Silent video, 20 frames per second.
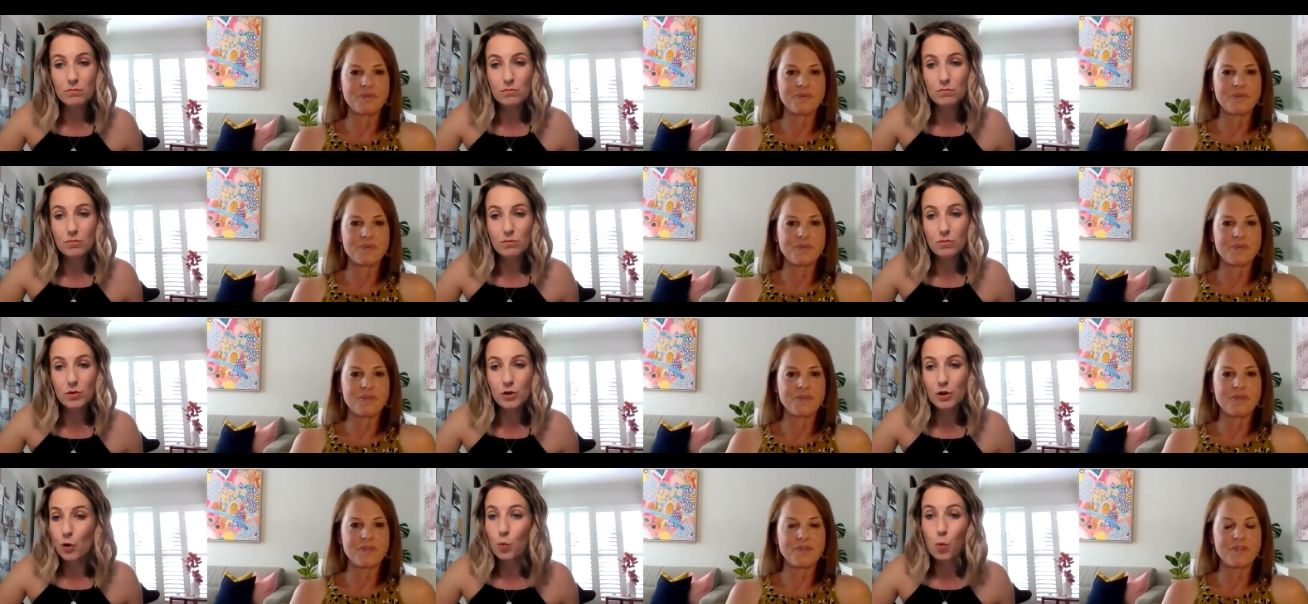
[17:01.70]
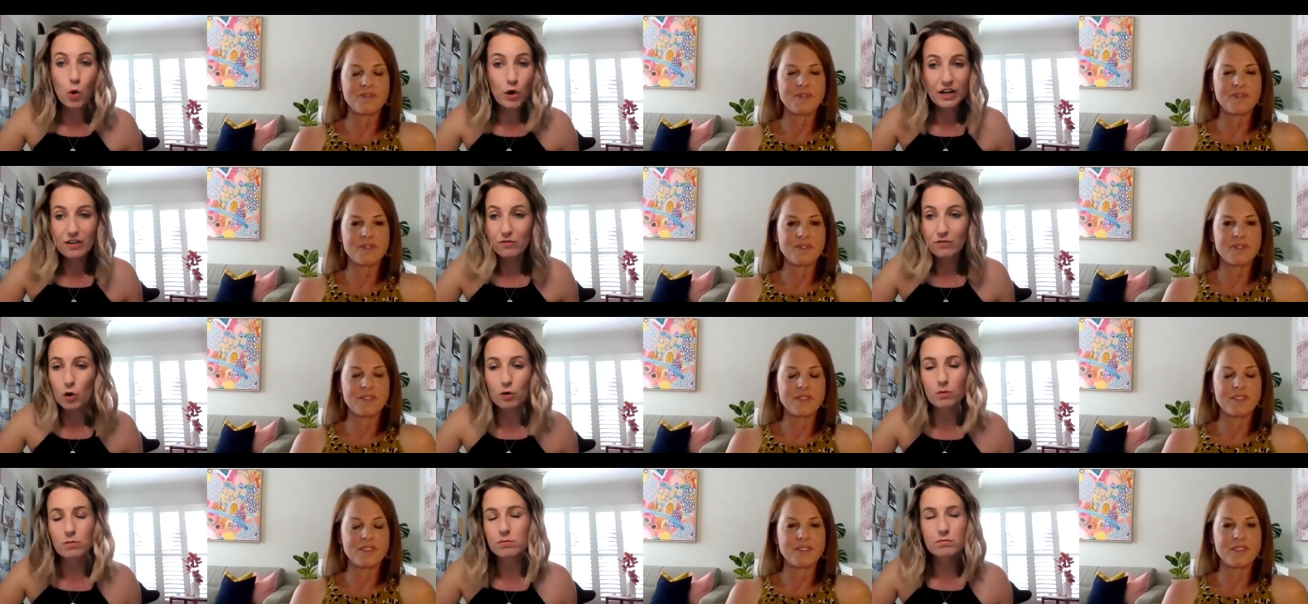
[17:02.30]
Speaker 1: you know, walk-in
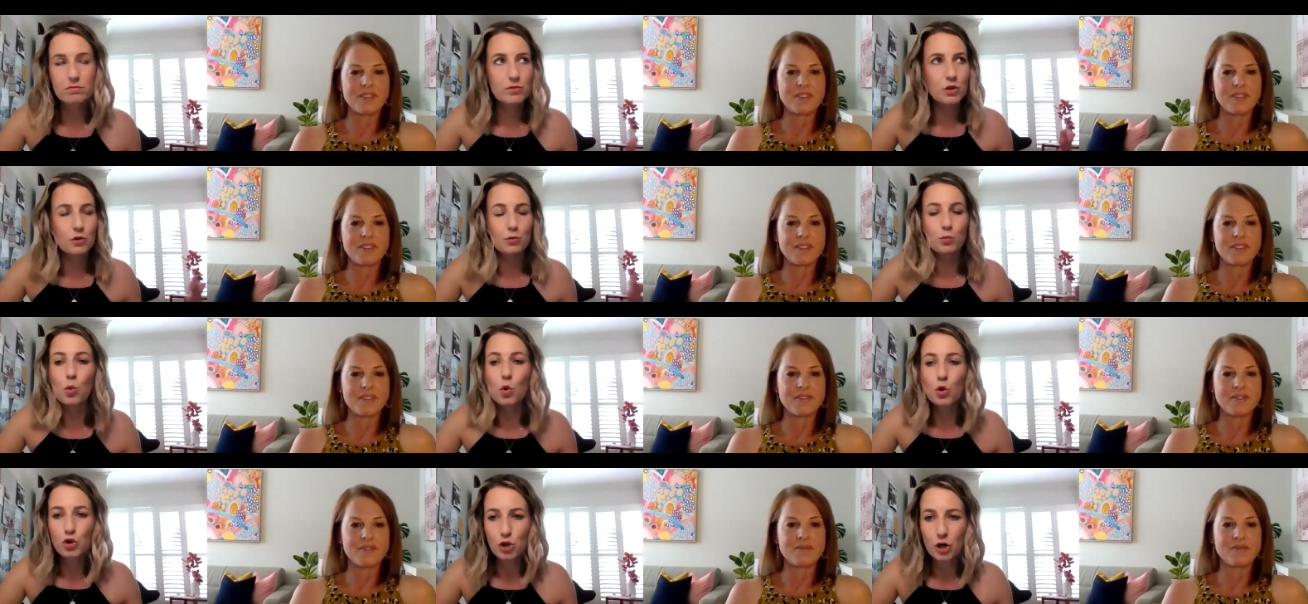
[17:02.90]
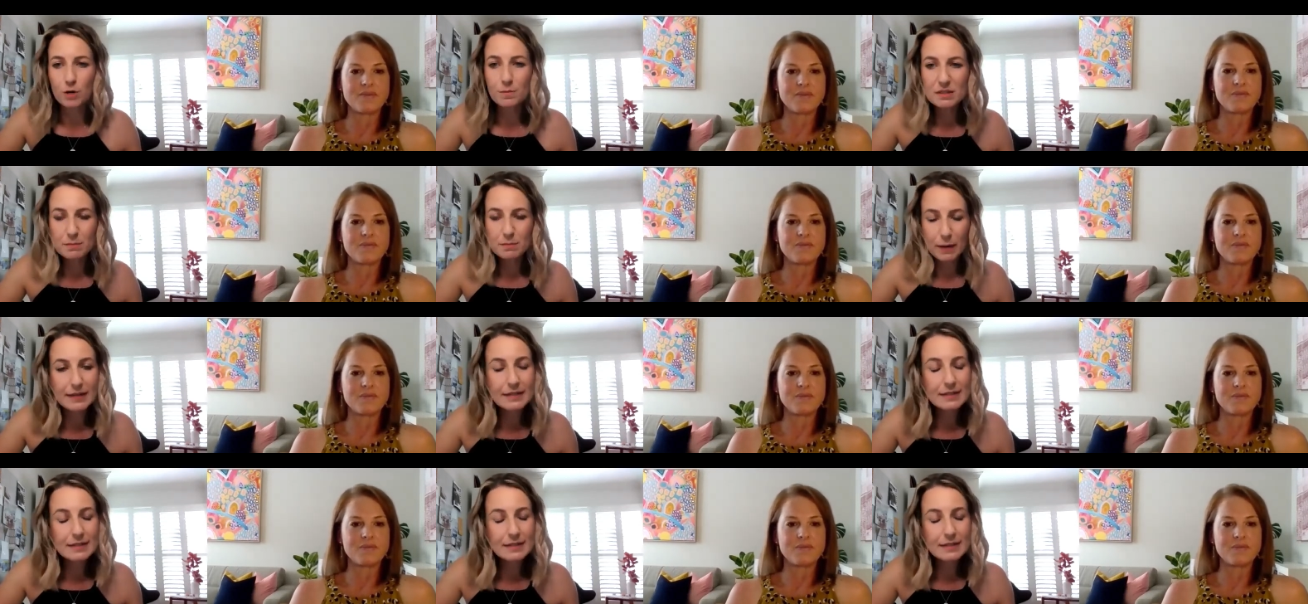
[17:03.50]
sort of wardrobe space, I